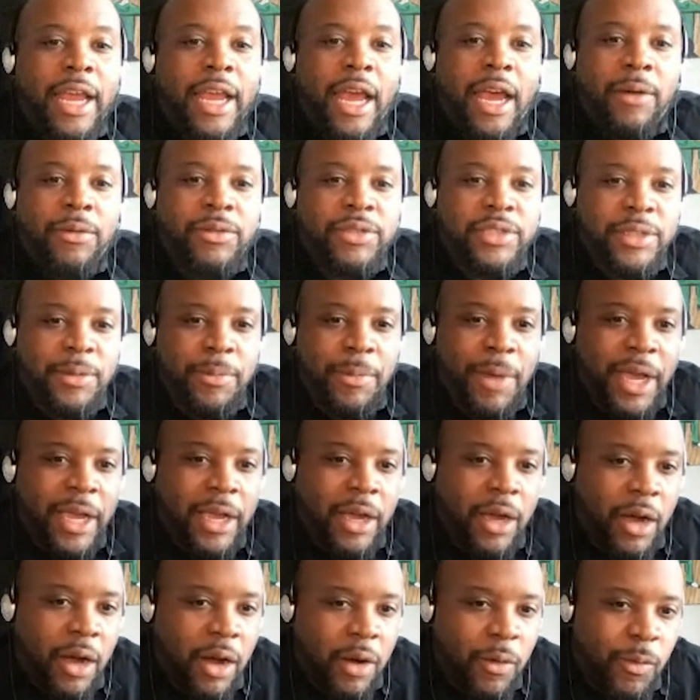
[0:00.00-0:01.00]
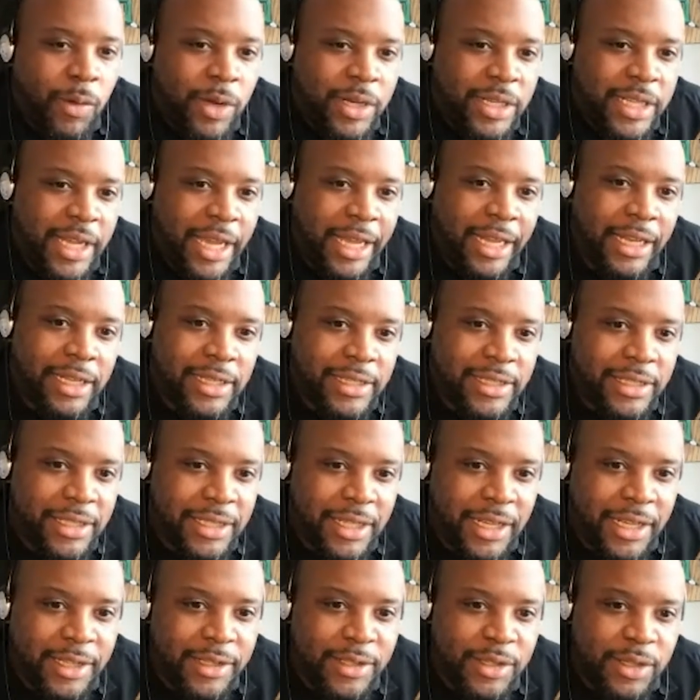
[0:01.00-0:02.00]
I was in my car one day
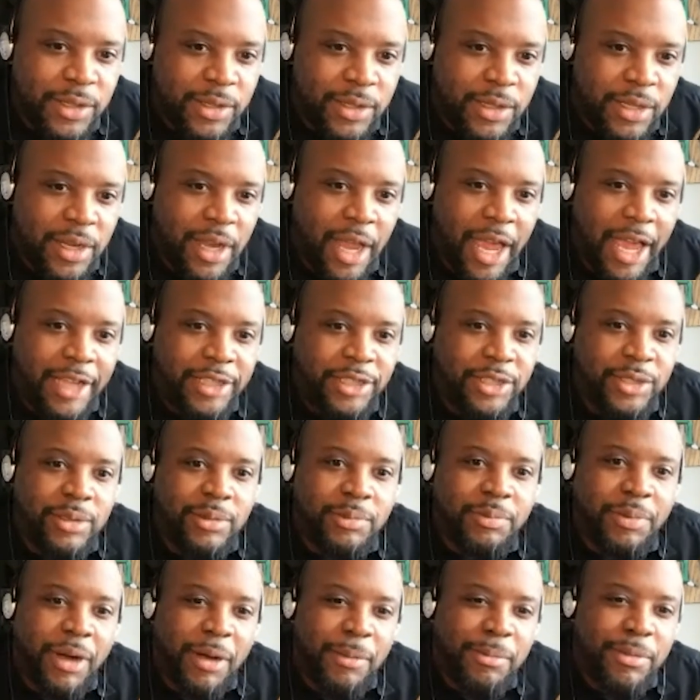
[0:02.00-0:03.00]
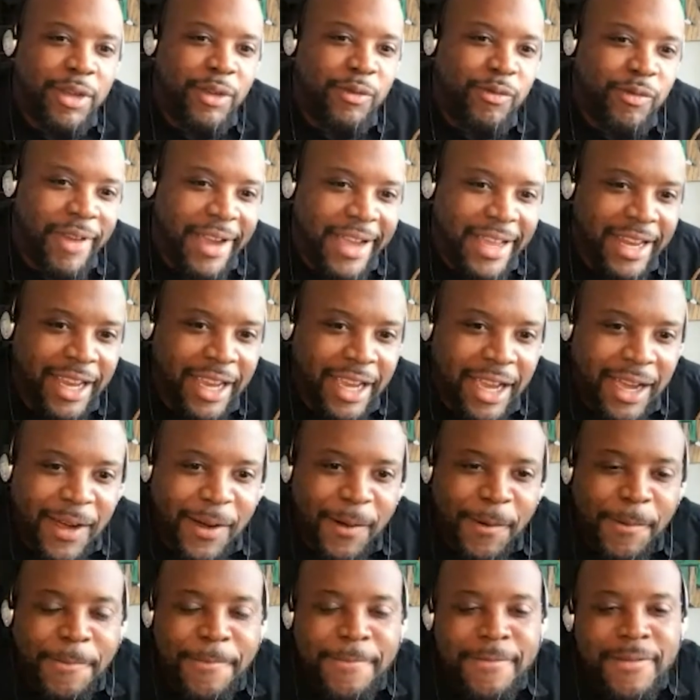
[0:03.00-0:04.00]
listening to the National Public
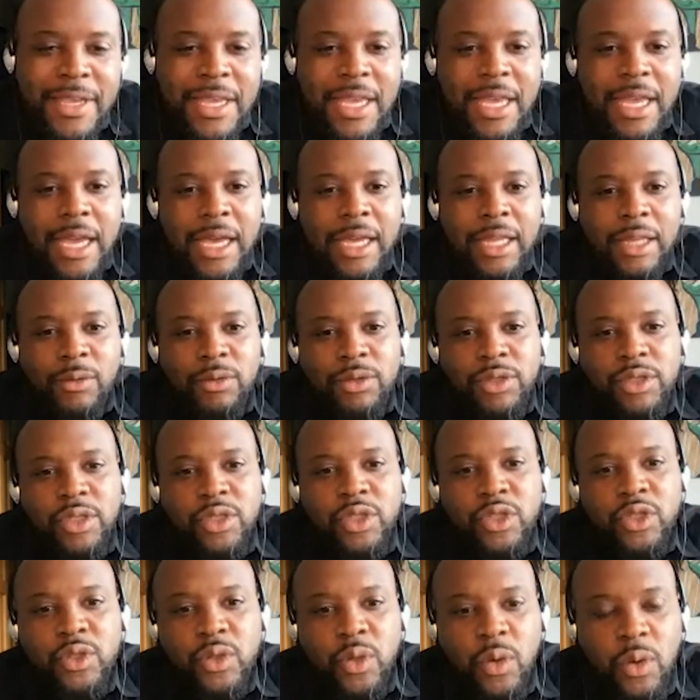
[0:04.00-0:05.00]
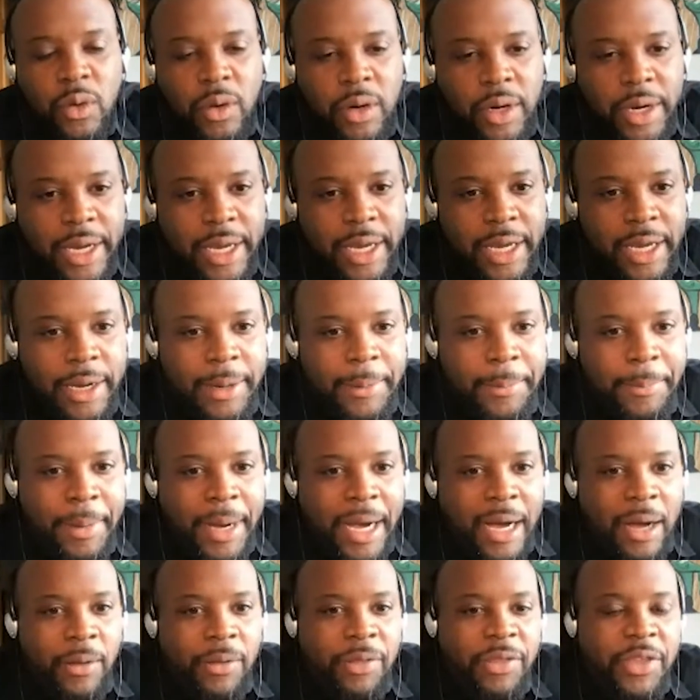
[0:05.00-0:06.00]
Radio, and there was a story
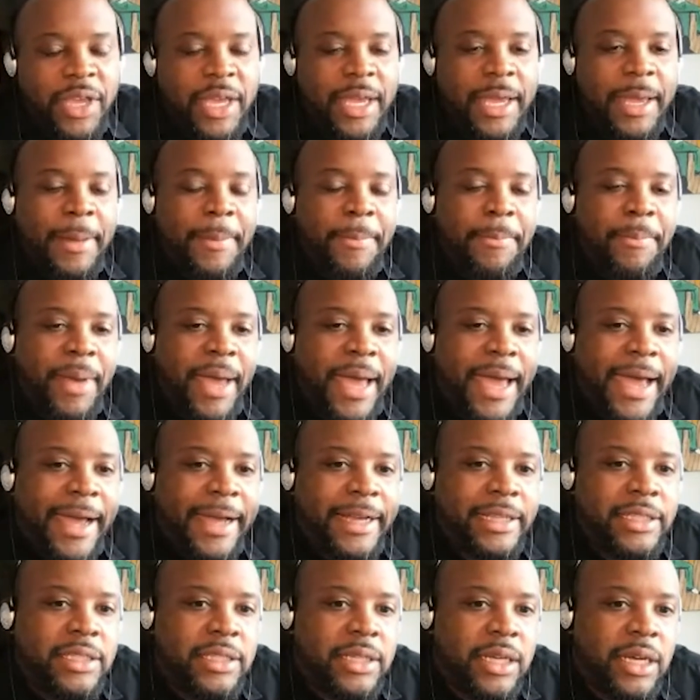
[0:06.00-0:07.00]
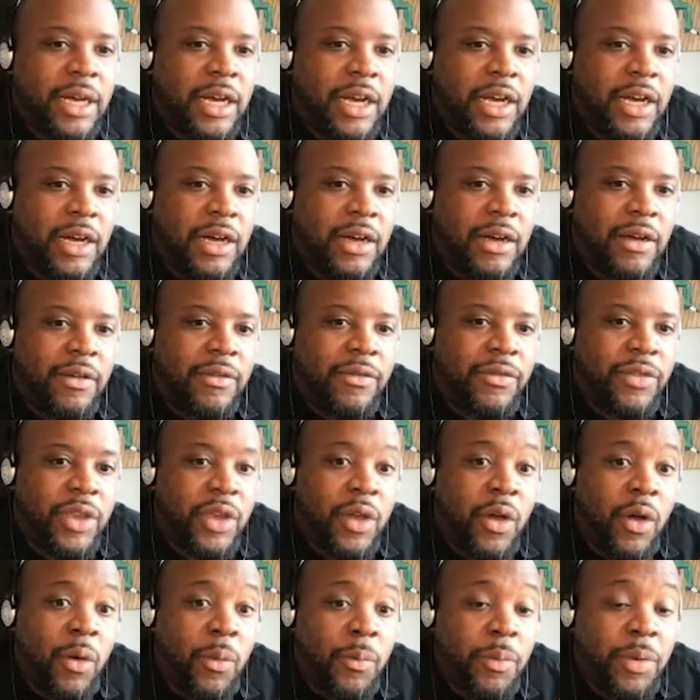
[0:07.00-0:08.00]
about the impact of
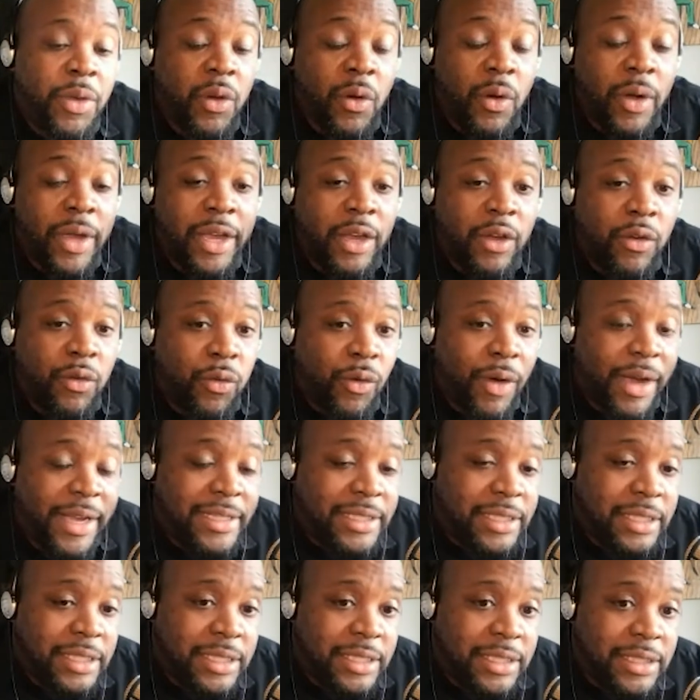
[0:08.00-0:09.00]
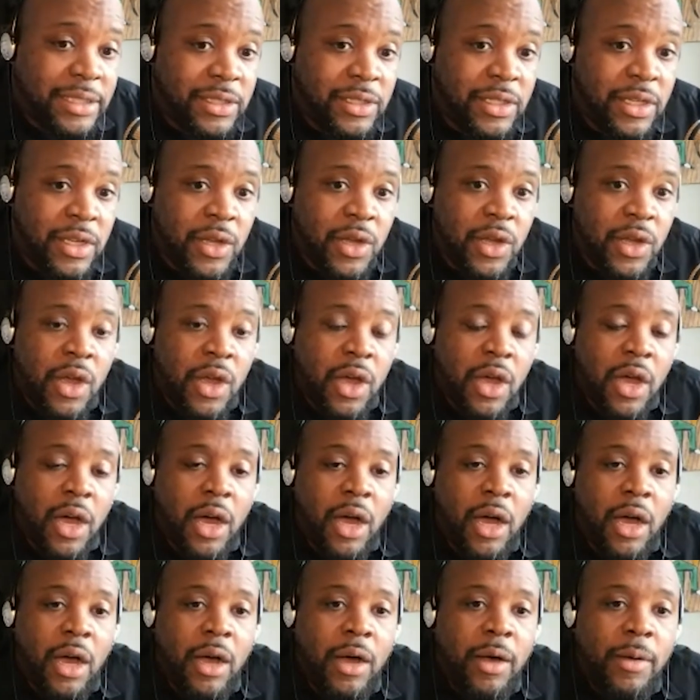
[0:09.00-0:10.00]
the opioid crisis
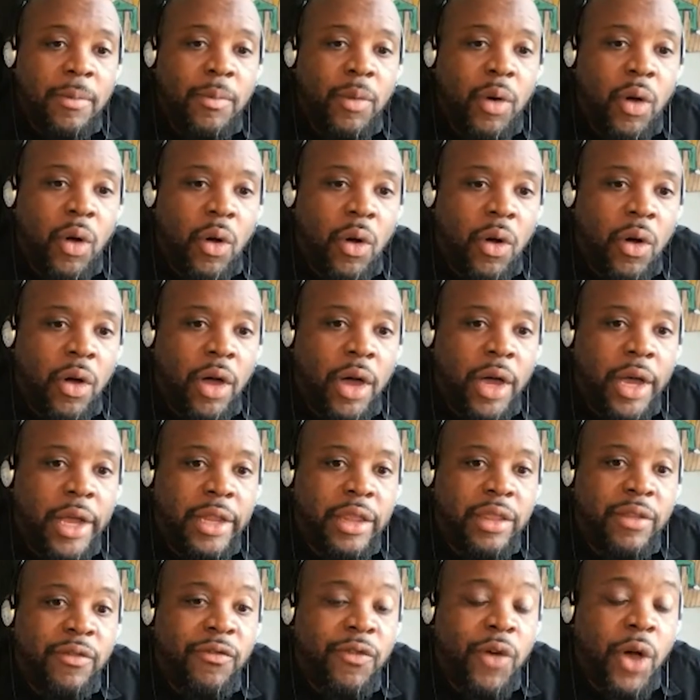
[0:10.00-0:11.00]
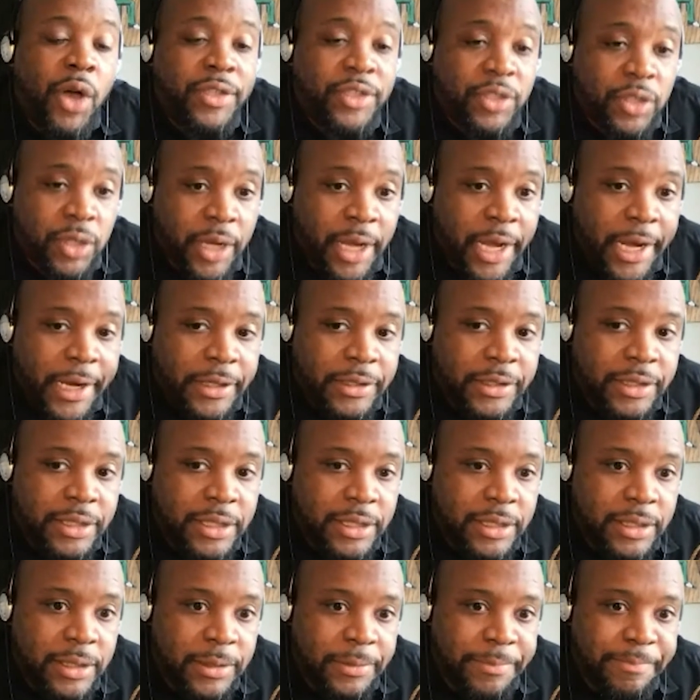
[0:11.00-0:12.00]
um, on the foster care
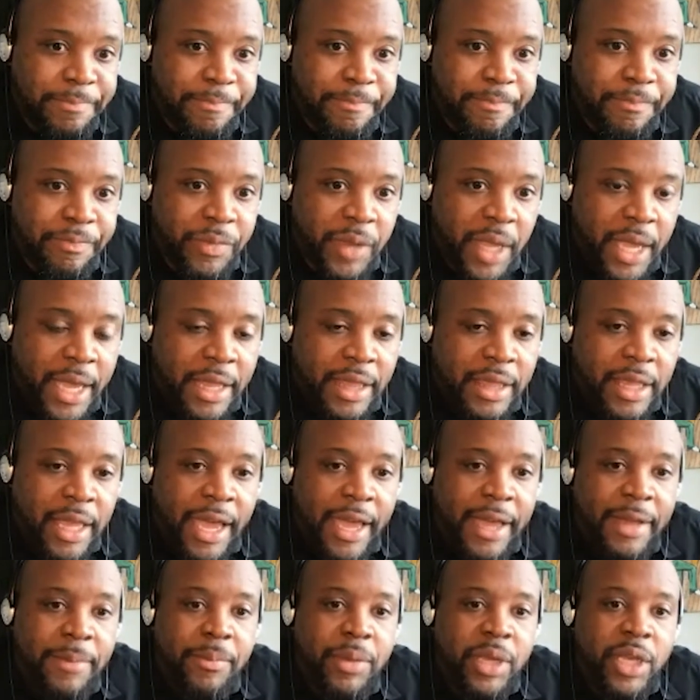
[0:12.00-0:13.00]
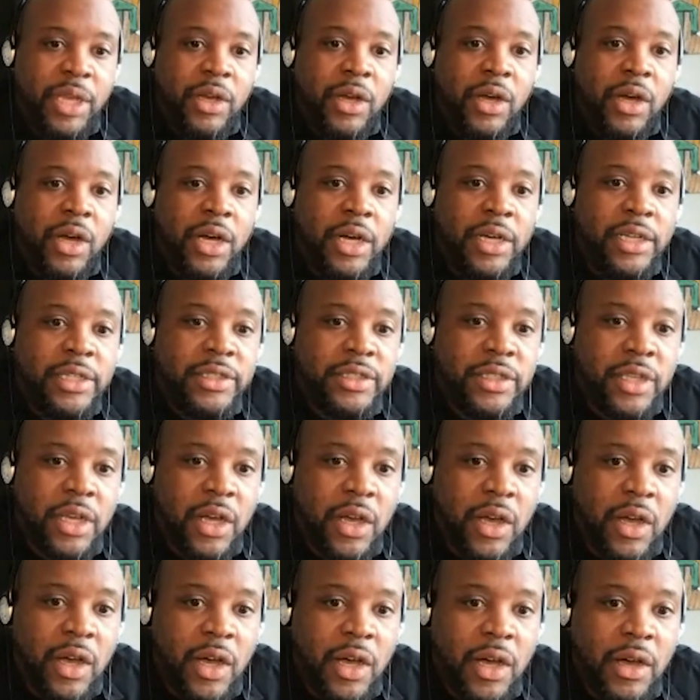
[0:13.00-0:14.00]
system. And that because
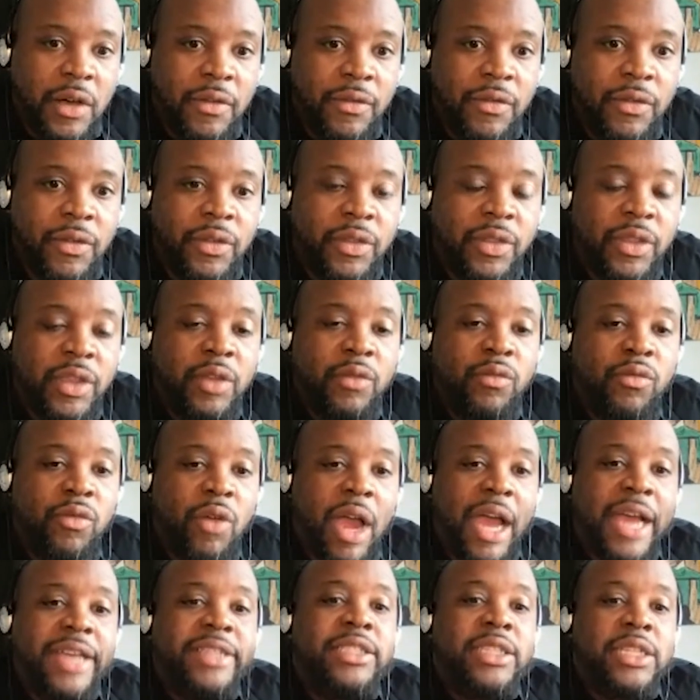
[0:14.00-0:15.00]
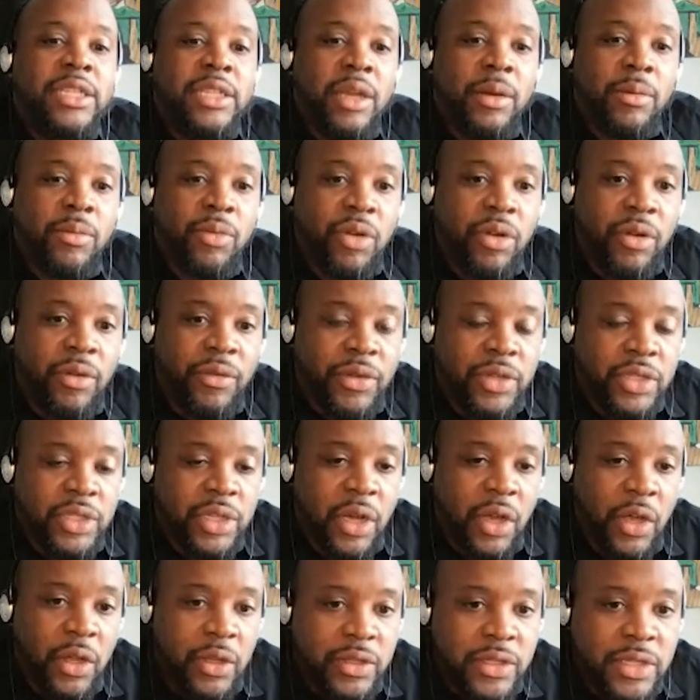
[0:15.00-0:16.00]
of the rising number of
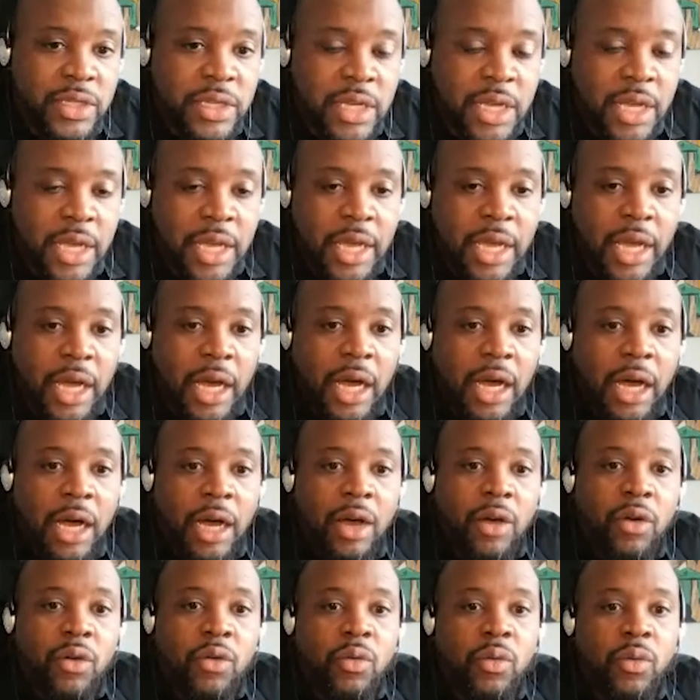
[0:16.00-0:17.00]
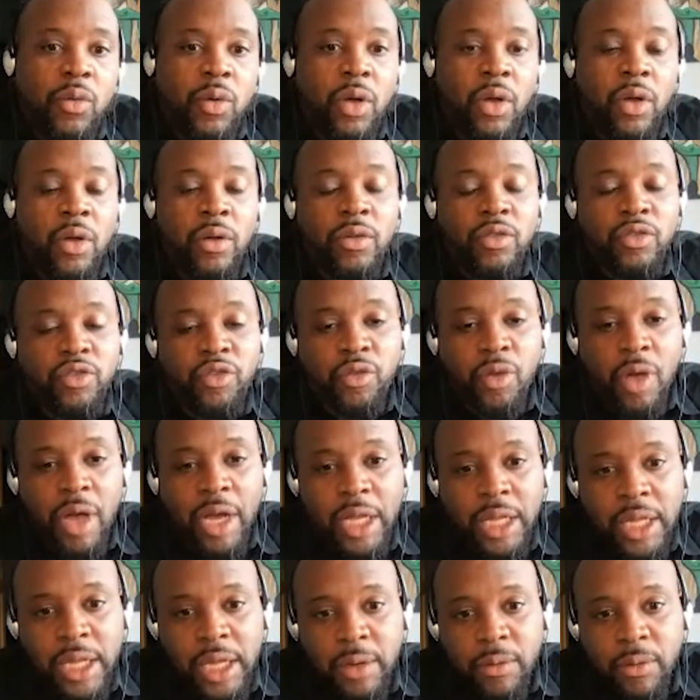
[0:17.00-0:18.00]
adults uh, who were
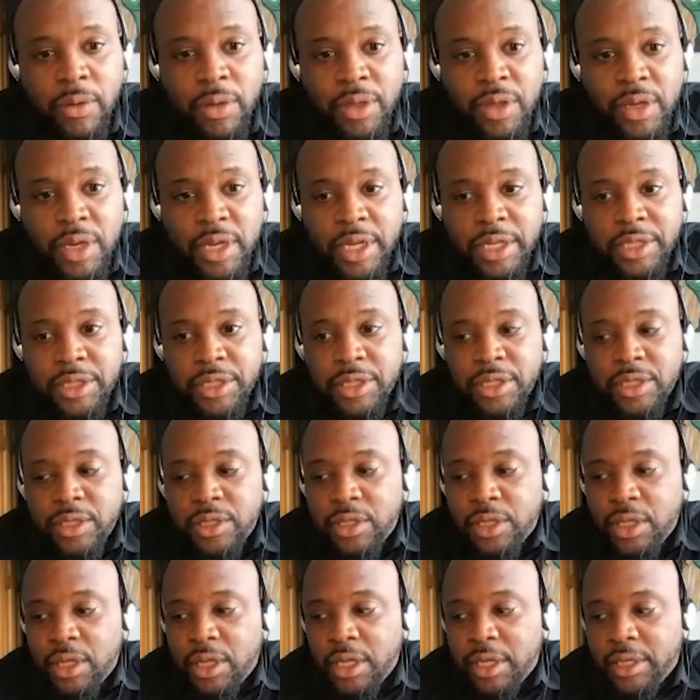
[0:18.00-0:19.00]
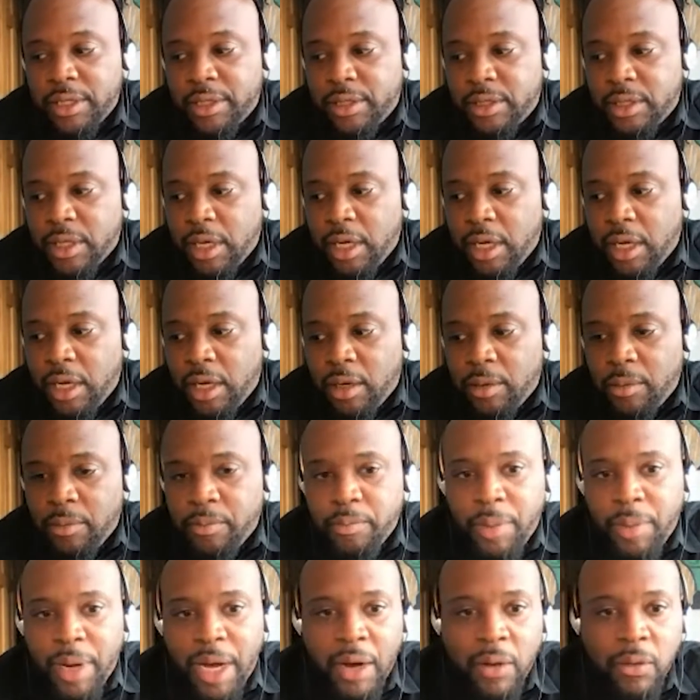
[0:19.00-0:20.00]
struggling with addiction to this
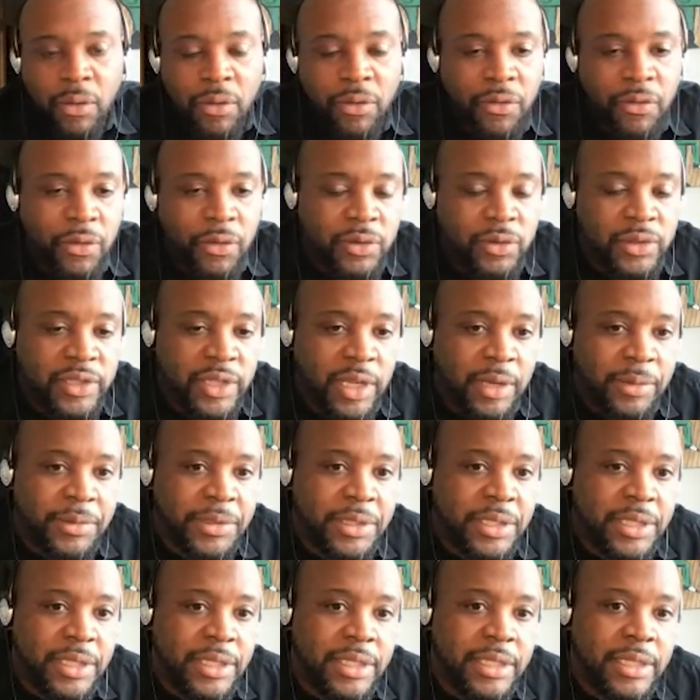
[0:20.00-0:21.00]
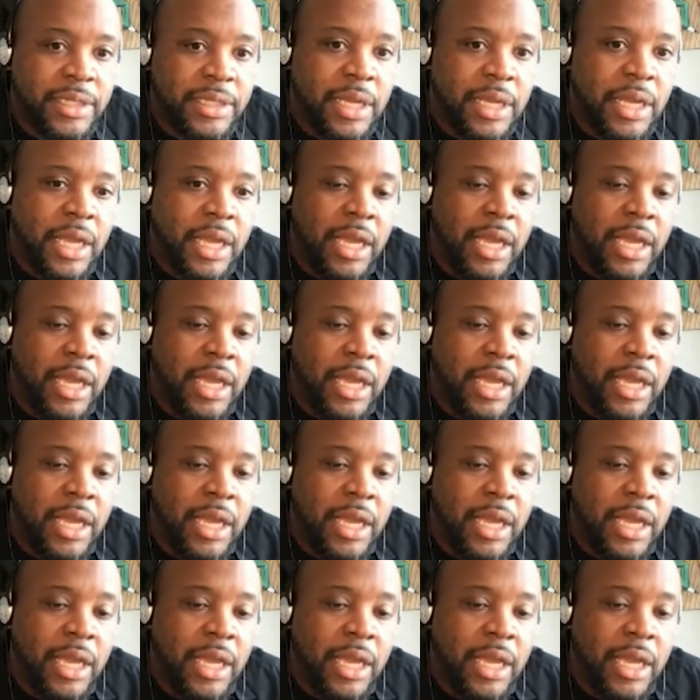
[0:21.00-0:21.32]
um, powerful substance,